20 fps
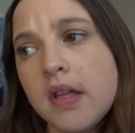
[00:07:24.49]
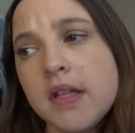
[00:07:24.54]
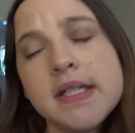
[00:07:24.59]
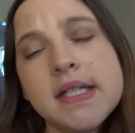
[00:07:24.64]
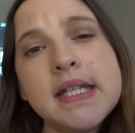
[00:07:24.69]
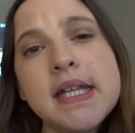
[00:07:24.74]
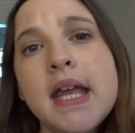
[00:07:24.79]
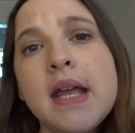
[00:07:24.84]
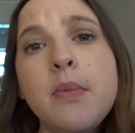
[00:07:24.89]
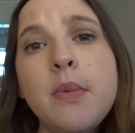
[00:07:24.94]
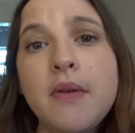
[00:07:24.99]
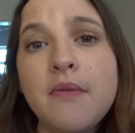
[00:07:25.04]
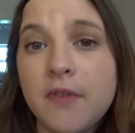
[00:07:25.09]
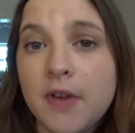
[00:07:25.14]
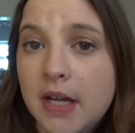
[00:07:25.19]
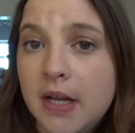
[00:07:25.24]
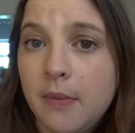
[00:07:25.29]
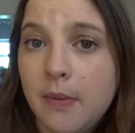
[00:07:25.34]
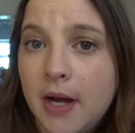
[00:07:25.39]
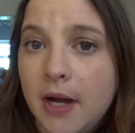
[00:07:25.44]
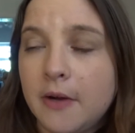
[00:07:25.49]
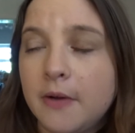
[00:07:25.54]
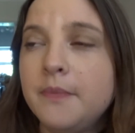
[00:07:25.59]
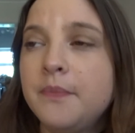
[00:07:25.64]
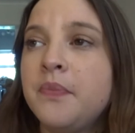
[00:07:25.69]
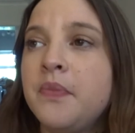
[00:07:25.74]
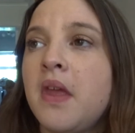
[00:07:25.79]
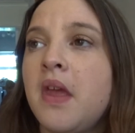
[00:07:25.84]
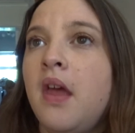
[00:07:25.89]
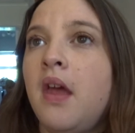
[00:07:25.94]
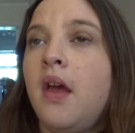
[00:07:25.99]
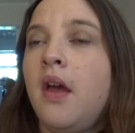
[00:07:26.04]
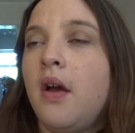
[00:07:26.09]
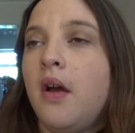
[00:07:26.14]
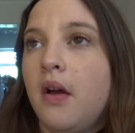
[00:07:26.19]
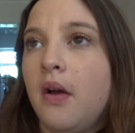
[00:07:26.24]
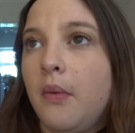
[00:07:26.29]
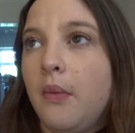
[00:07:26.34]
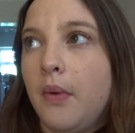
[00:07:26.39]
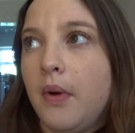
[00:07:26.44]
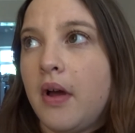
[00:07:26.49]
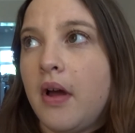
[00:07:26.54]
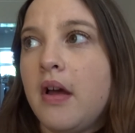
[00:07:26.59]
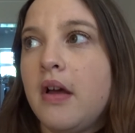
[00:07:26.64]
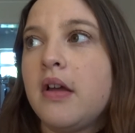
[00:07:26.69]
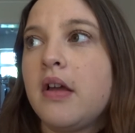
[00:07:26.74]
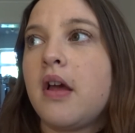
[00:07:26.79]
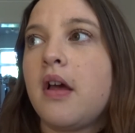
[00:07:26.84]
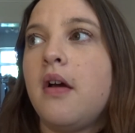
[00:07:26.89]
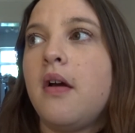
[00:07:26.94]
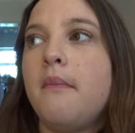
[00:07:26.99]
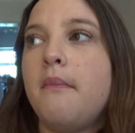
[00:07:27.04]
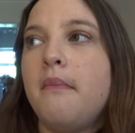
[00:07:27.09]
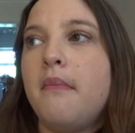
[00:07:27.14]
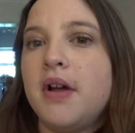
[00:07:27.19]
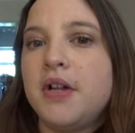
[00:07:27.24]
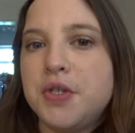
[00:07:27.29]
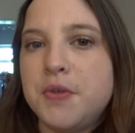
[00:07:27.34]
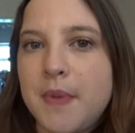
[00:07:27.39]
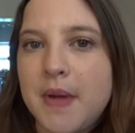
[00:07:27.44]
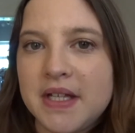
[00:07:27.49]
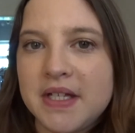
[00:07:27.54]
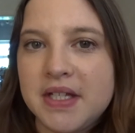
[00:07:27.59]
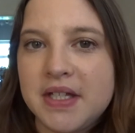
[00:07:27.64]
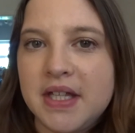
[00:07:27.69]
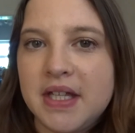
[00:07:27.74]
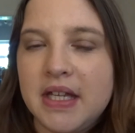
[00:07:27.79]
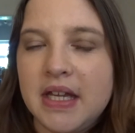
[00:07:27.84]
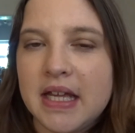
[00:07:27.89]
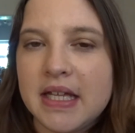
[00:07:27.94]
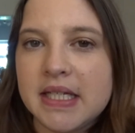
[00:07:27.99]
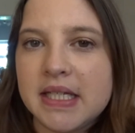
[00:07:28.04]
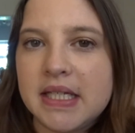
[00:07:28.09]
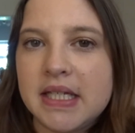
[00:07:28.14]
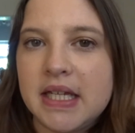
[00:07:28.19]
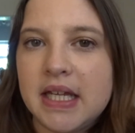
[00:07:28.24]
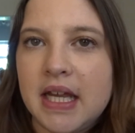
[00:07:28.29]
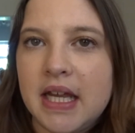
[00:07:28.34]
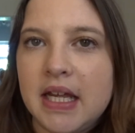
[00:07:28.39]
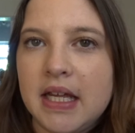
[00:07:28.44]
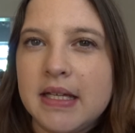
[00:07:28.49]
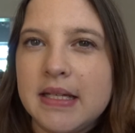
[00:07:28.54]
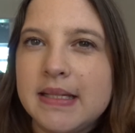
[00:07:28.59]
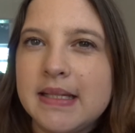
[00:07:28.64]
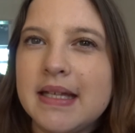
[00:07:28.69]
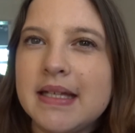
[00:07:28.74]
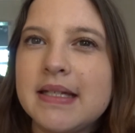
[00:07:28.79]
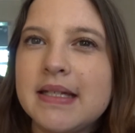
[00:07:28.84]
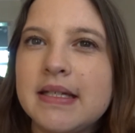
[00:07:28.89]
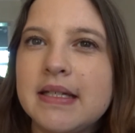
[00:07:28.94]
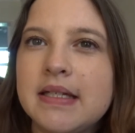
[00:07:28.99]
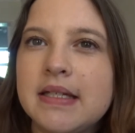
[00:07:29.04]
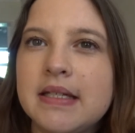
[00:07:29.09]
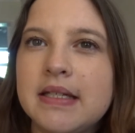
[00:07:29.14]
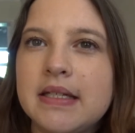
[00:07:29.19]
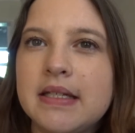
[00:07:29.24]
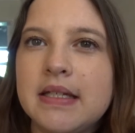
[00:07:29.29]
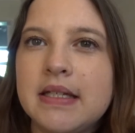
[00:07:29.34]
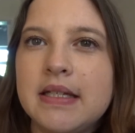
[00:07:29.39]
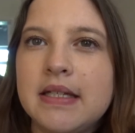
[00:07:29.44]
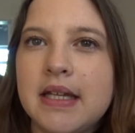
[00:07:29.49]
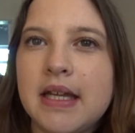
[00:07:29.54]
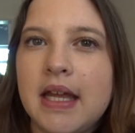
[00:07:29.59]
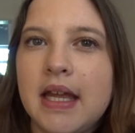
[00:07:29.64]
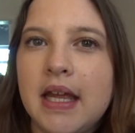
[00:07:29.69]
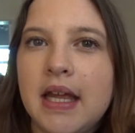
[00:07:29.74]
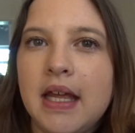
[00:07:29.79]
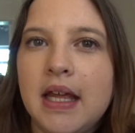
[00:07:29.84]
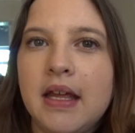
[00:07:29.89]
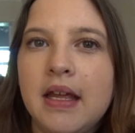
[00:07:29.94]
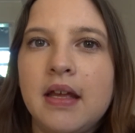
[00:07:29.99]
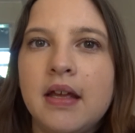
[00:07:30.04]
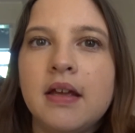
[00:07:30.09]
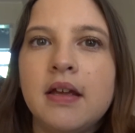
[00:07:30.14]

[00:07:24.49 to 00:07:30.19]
Today went really well at work, much better than yesterday, because the